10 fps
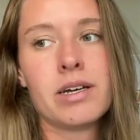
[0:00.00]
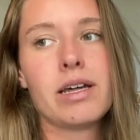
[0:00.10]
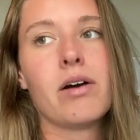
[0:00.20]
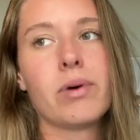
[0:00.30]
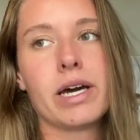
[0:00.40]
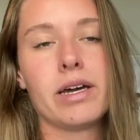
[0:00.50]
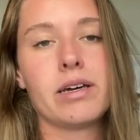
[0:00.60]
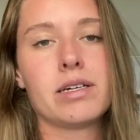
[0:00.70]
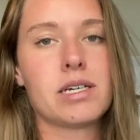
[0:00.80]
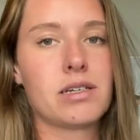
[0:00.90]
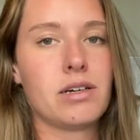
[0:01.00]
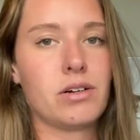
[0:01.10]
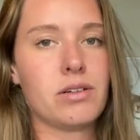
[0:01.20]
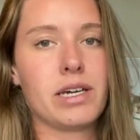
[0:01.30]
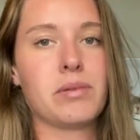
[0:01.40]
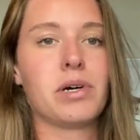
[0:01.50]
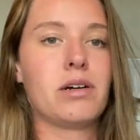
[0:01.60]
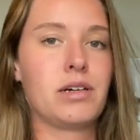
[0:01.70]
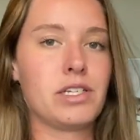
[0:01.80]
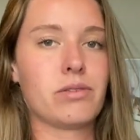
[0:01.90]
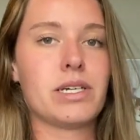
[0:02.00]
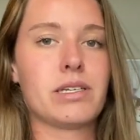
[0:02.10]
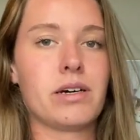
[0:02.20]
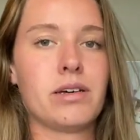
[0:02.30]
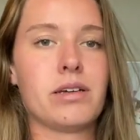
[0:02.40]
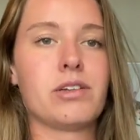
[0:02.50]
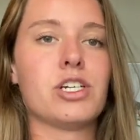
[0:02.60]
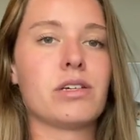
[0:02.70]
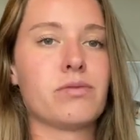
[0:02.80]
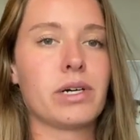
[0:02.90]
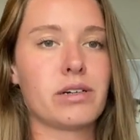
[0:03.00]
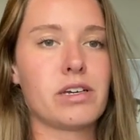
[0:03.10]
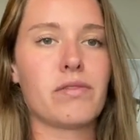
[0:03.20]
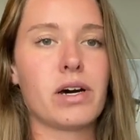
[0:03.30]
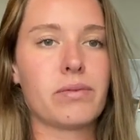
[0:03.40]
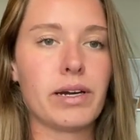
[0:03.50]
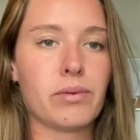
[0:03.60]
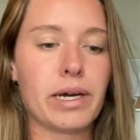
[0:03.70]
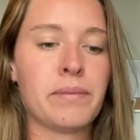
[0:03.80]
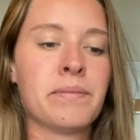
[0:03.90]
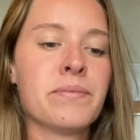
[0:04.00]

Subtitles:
That way it doesn't all get put on Theresa and she doesn't wear herself out right away.